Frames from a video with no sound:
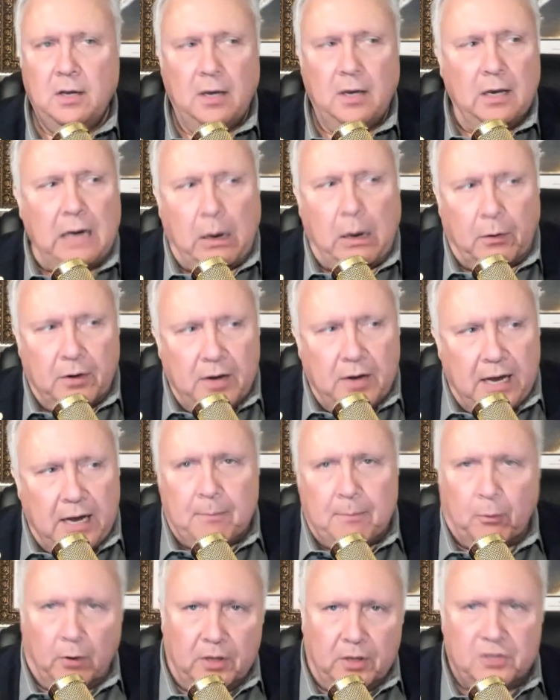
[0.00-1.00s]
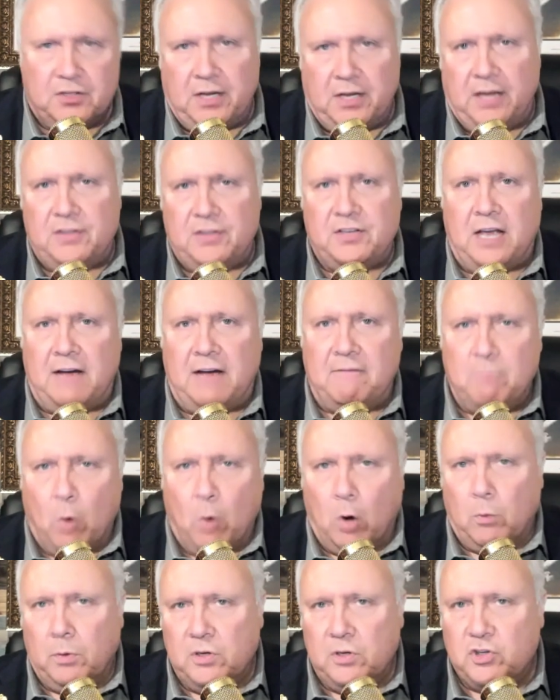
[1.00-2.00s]
in our neighboring states, have
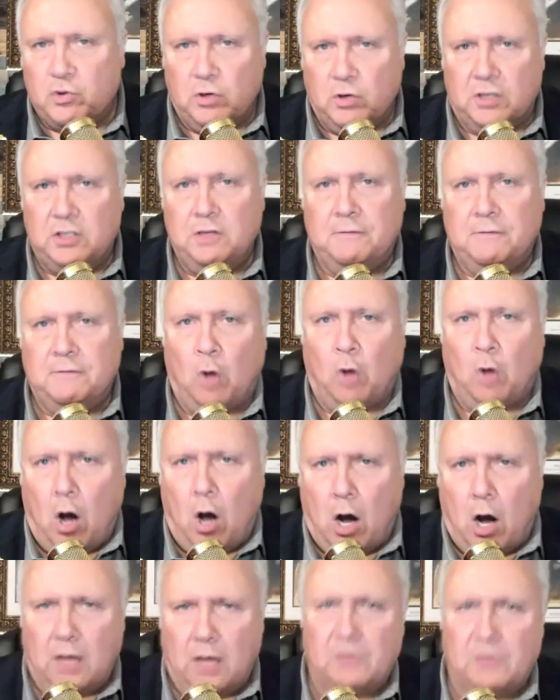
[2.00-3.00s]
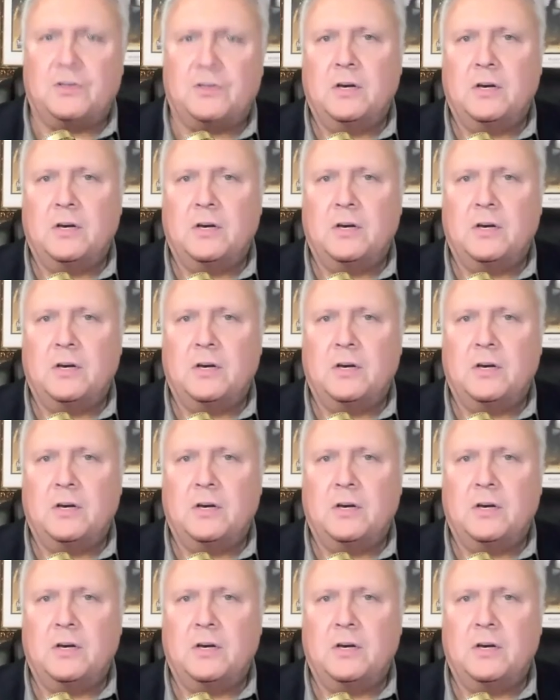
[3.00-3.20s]
more restrictive laws